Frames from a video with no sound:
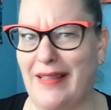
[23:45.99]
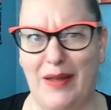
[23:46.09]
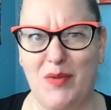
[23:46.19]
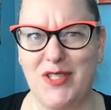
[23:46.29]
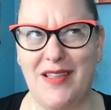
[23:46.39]
Like
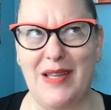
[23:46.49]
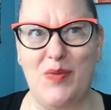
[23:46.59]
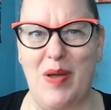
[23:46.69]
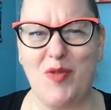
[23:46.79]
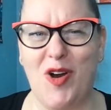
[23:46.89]
we're selling
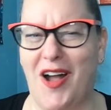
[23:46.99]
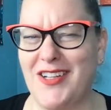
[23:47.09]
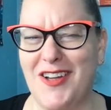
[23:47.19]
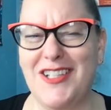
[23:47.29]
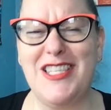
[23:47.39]
way more hot
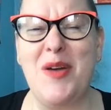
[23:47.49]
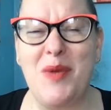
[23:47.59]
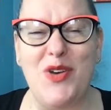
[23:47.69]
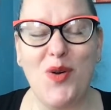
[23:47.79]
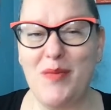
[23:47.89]
dogs than we
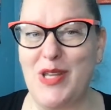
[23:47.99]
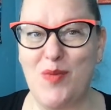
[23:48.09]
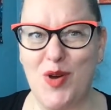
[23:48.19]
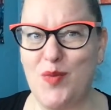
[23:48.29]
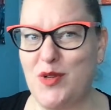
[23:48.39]
normally
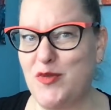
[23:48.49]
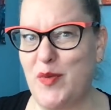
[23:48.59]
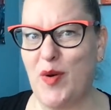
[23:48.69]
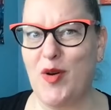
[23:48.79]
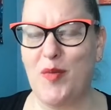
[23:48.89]
would, which we
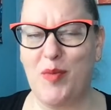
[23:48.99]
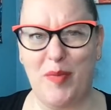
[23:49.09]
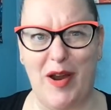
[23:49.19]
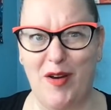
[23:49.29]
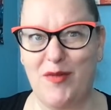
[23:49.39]
weren't
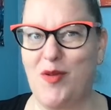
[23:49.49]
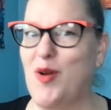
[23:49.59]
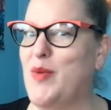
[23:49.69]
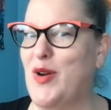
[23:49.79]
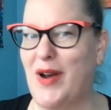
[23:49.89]
prepared for.
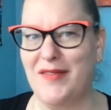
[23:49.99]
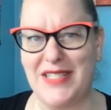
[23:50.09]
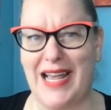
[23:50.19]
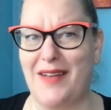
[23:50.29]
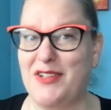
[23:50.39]
We don't have
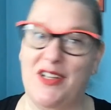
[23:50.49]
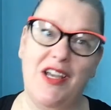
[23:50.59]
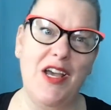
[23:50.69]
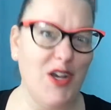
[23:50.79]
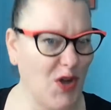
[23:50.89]
staff to
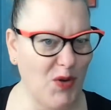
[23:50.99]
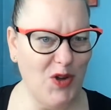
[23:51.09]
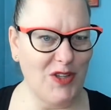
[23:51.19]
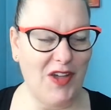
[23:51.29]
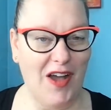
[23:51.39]
go
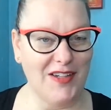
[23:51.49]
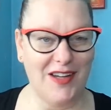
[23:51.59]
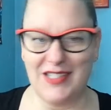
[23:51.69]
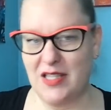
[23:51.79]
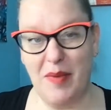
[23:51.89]
cook the hot
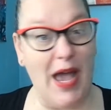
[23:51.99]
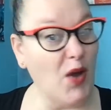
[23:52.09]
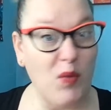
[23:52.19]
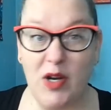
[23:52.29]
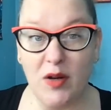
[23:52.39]
dogs in the back.
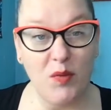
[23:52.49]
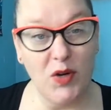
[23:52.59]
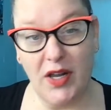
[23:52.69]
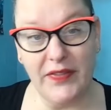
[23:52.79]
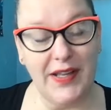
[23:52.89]
We're
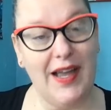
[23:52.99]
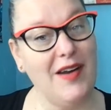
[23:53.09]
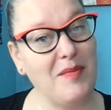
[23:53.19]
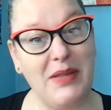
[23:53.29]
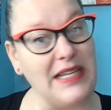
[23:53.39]
not the kind
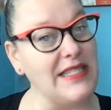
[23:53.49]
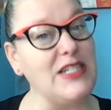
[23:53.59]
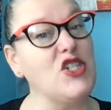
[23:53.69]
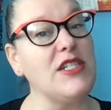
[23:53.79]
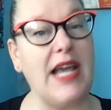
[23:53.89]
of place that
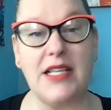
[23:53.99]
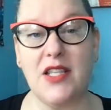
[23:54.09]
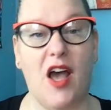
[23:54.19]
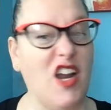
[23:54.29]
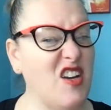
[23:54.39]
just has the
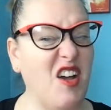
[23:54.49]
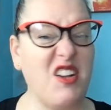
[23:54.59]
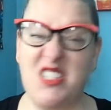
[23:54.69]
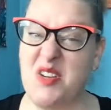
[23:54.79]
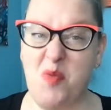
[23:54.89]
hot
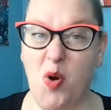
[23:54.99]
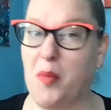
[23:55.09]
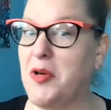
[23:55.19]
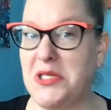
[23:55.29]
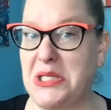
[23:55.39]
dogs in a
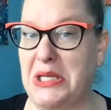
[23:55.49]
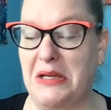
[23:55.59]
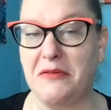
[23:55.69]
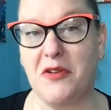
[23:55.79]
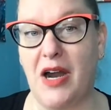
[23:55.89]
warmer sitting
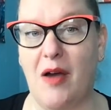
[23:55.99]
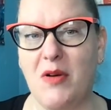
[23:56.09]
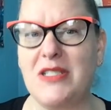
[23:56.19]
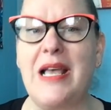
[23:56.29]
out for hours.